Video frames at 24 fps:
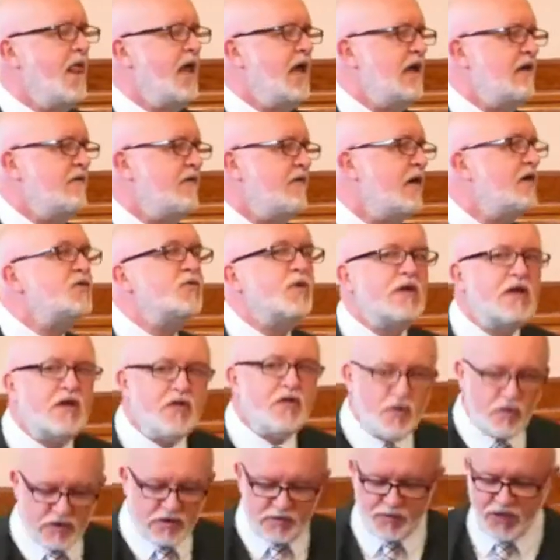I was one of
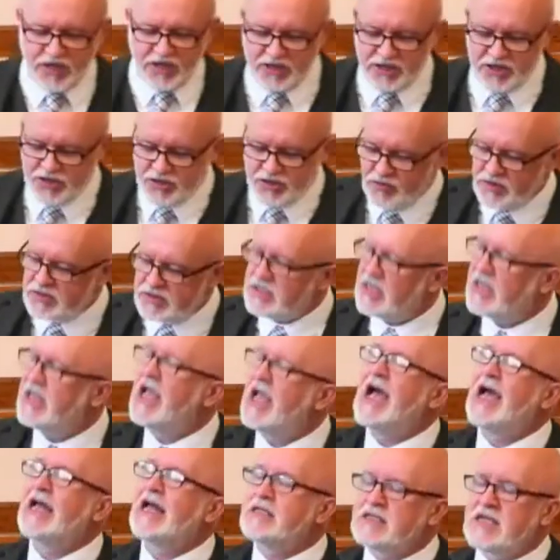those preachers who'd say,
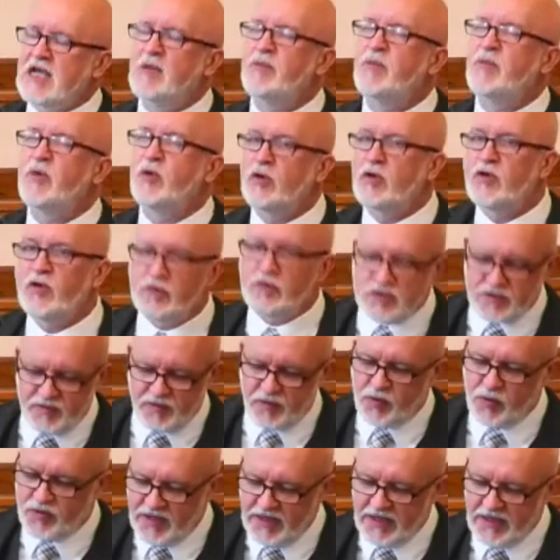hands up, all those of you who
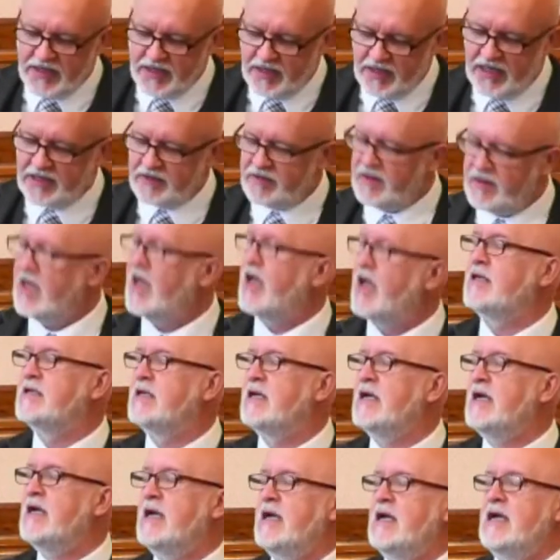are thinking like that.
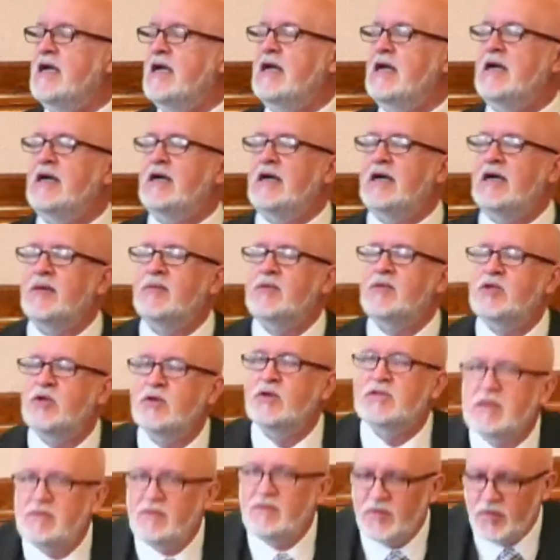I'm sure
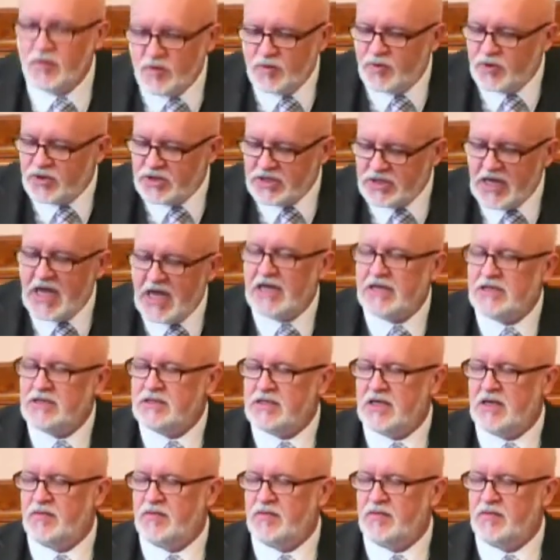some of you would put your hands up.